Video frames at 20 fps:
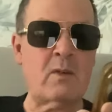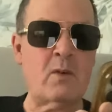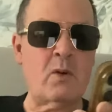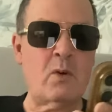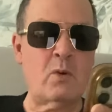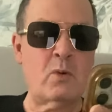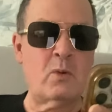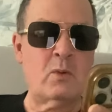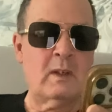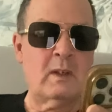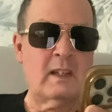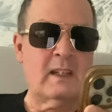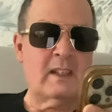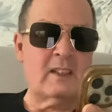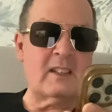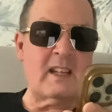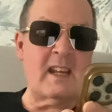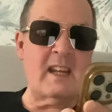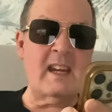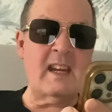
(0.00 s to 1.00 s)
Hall,
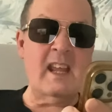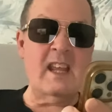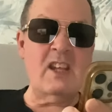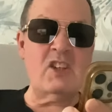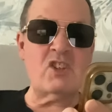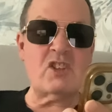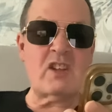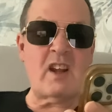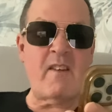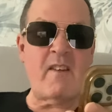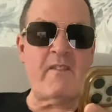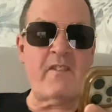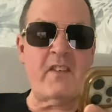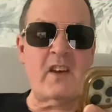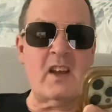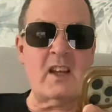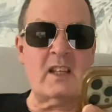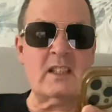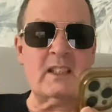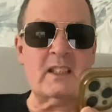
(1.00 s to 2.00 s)
saying he shut
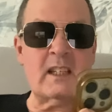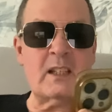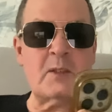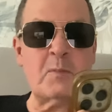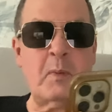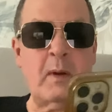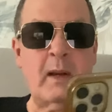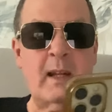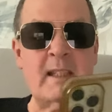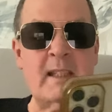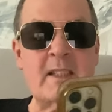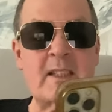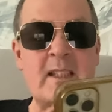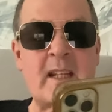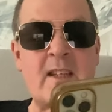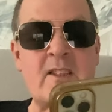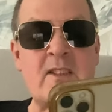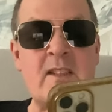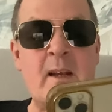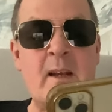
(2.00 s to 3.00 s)
36 police
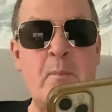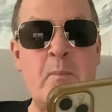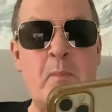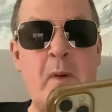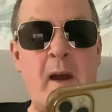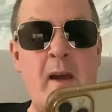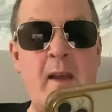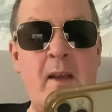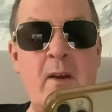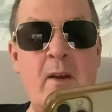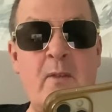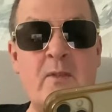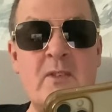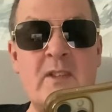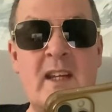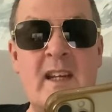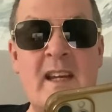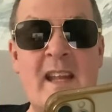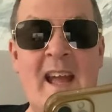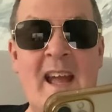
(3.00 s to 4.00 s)
stations, and Biking off saying,